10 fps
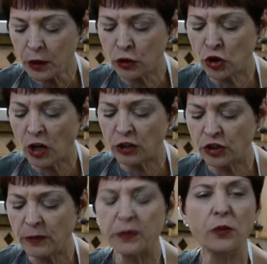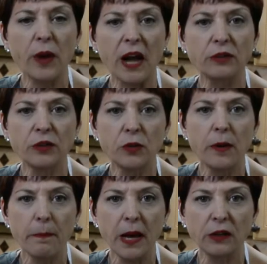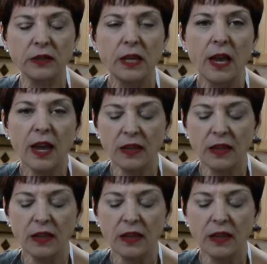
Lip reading: chocolate chips around so it melts,